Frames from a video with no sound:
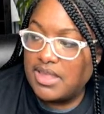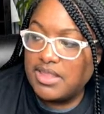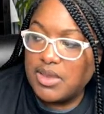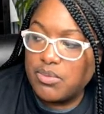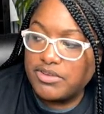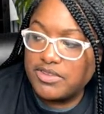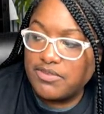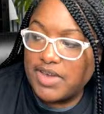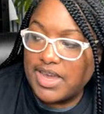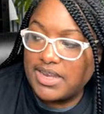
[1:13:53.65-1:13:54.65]
Then once you
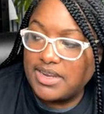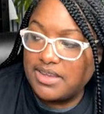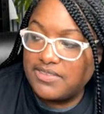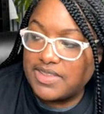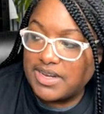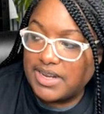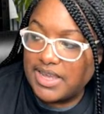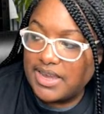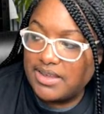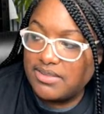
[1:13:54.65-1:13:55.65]
find it,
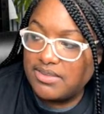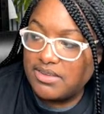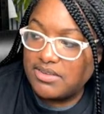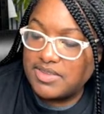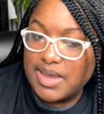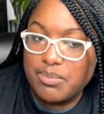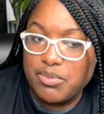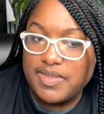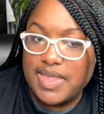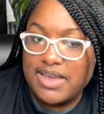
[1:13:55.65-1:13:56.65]
select your top
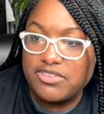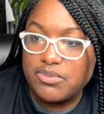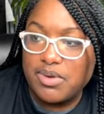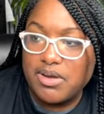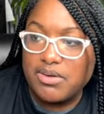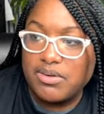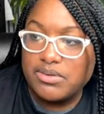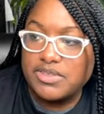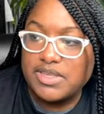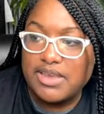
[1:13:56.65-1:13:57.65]
1,000
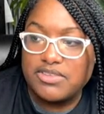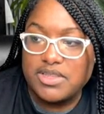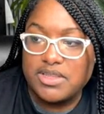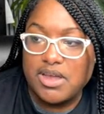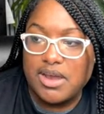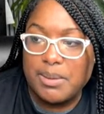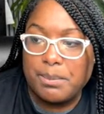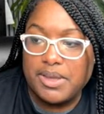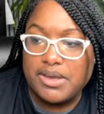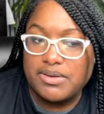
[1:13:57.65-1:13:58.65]
rows and start
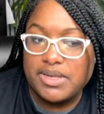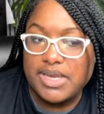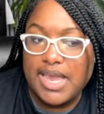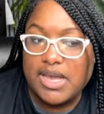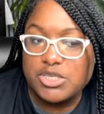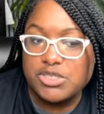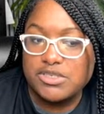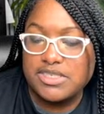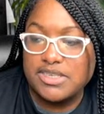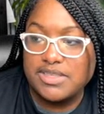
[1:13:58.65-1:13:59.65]
building out your
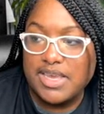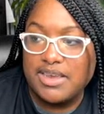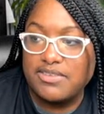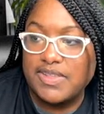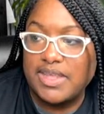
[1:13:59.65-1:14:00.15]
syntax